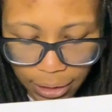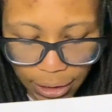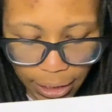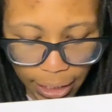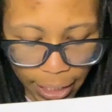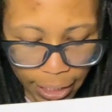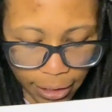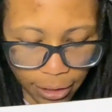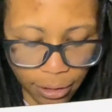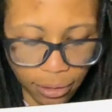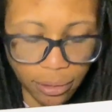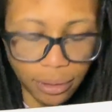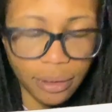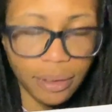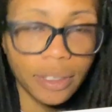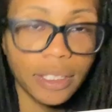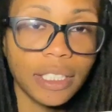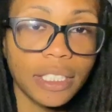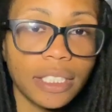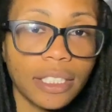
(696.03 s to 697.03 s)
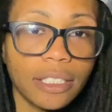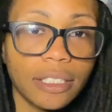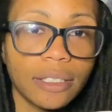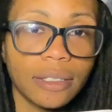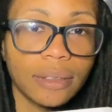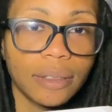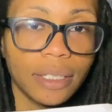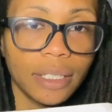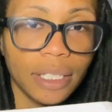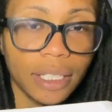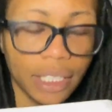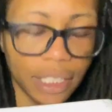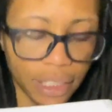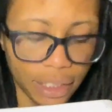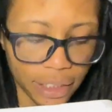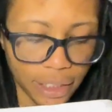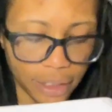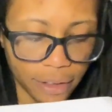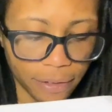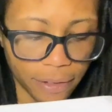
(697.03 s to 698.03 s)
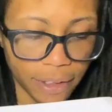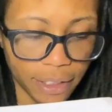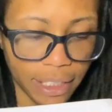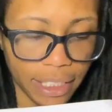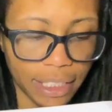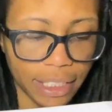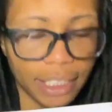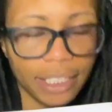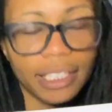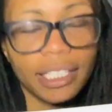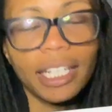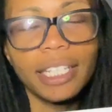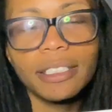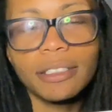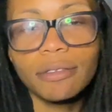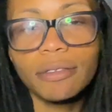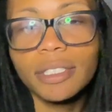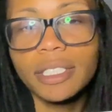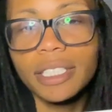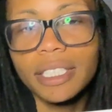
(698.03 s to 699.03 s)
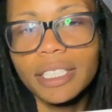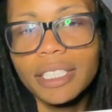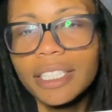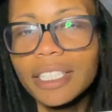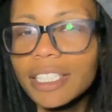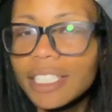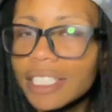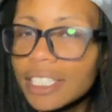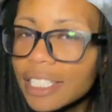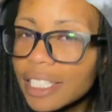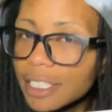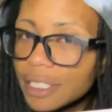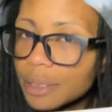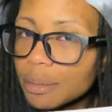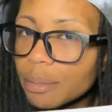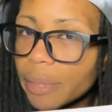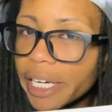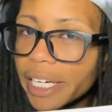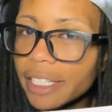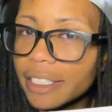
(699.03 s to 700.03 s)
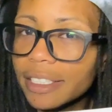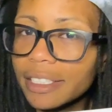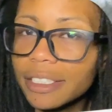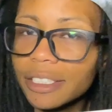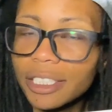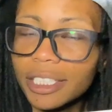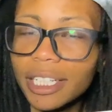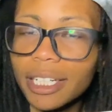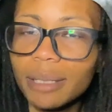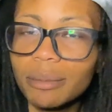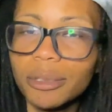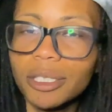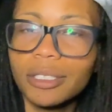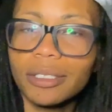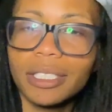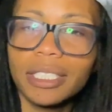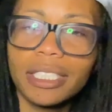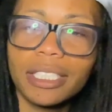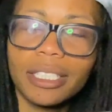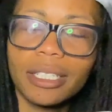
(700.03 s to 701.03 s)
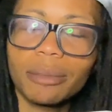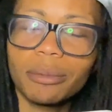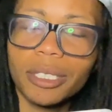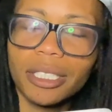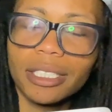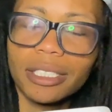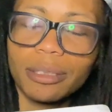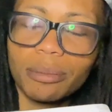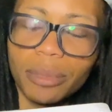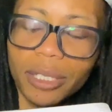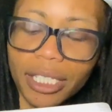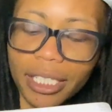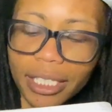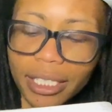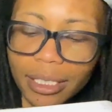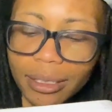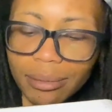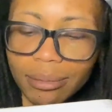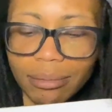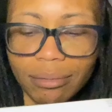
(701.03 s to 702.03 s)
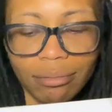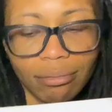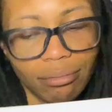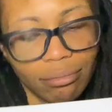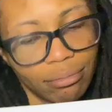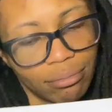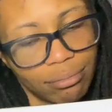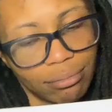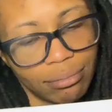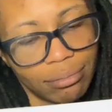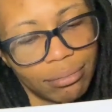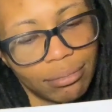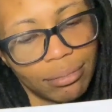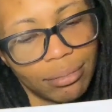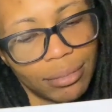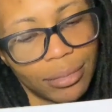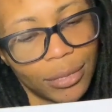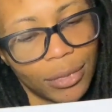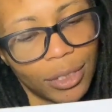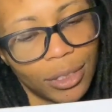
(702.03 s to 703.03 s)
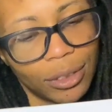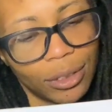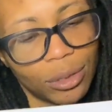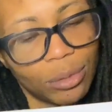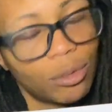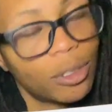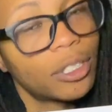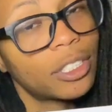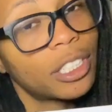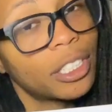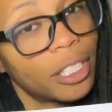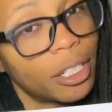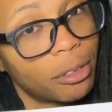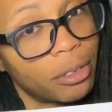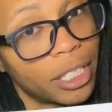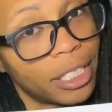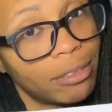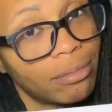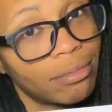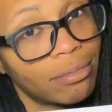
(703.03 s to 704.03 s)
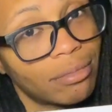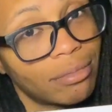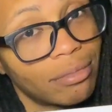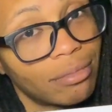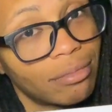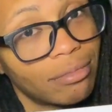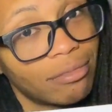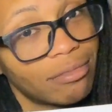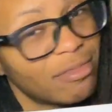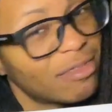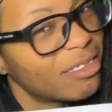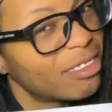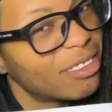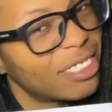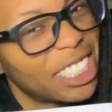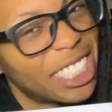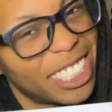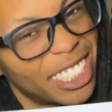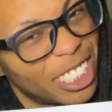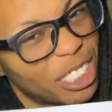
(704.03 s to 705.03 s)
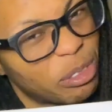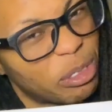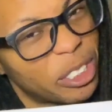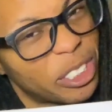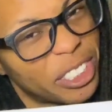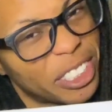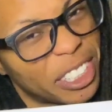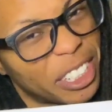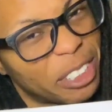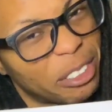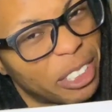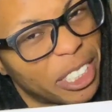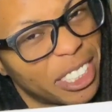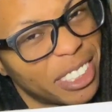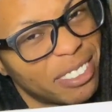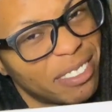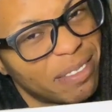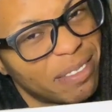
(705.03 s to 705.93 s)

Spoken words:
and angles and different things, that's when, yes, math and geometry come into play. It's worth knowing. It is worth knowing